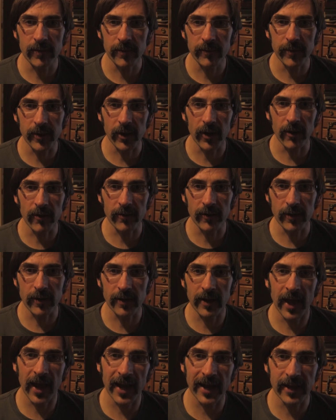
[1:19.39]
but I also
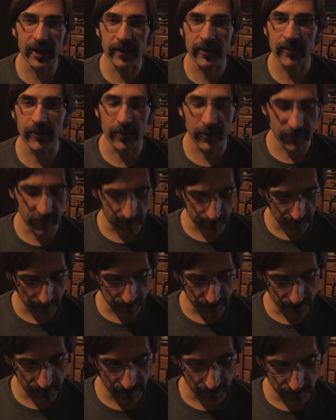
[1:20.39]
didn't hate it the way some
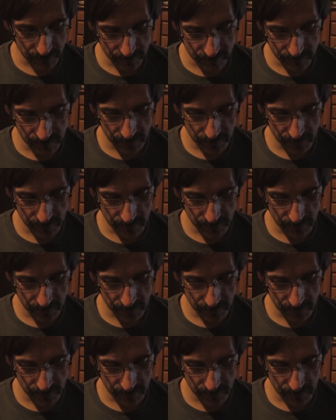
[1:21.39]
people do,